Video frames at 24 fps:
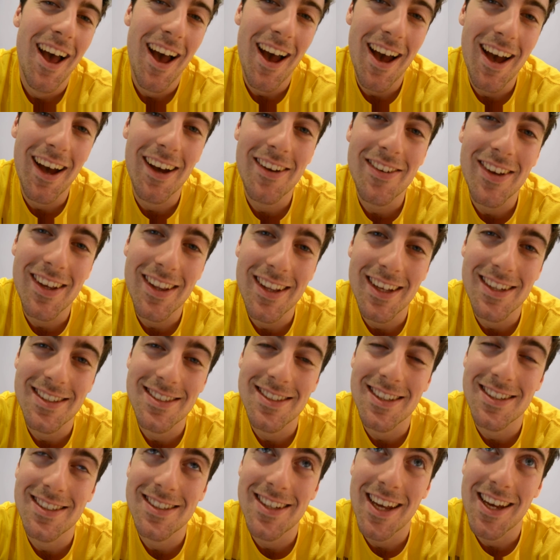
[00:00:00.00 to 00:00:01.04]
I think
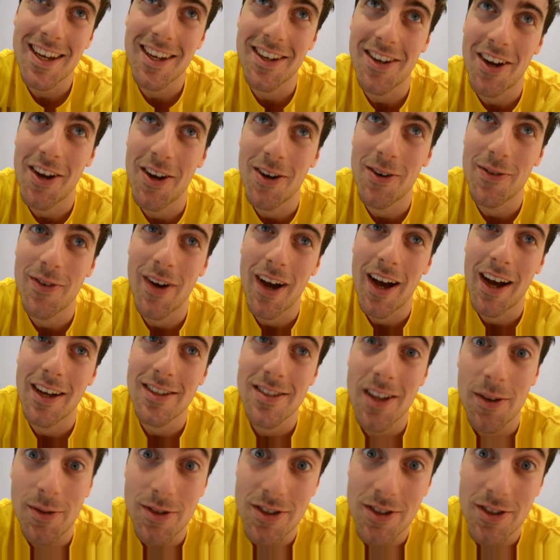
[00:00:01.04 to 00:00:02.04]
it's taken over as, let me